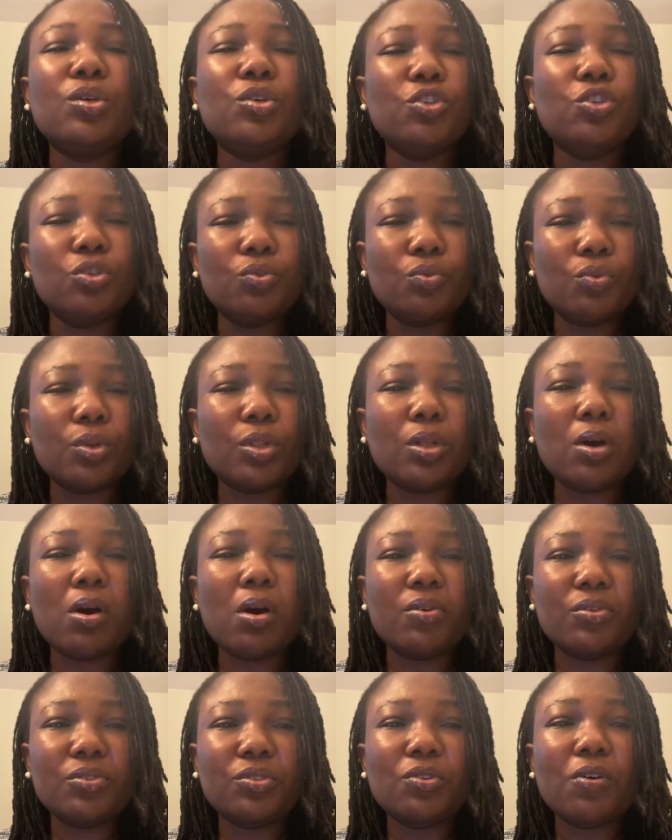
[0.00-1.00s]
you will
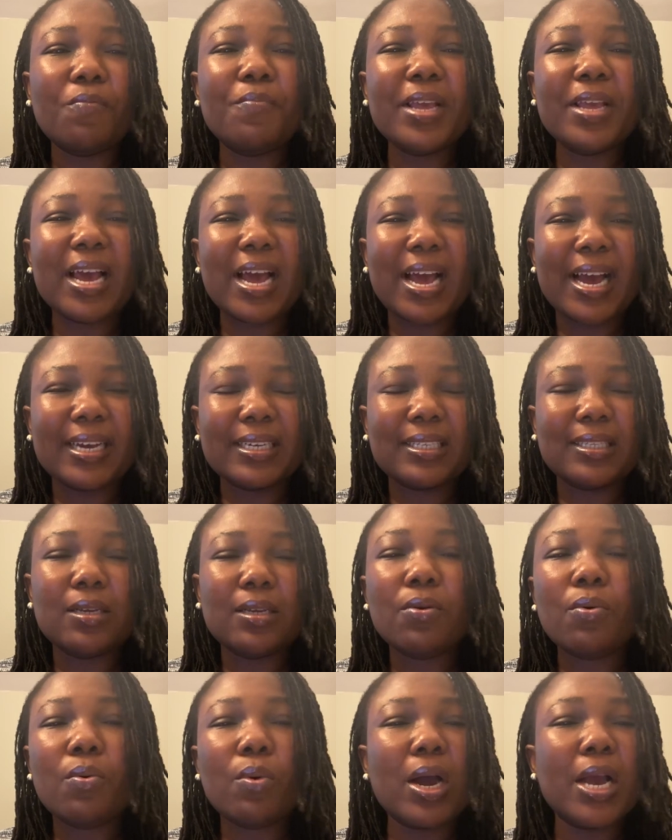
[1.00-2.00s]
also be asked
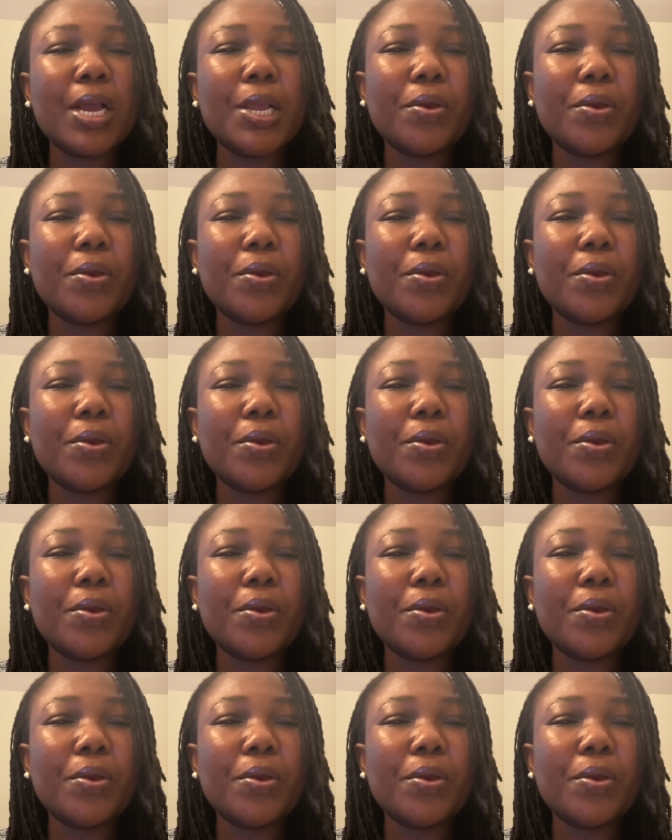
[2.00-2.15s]
why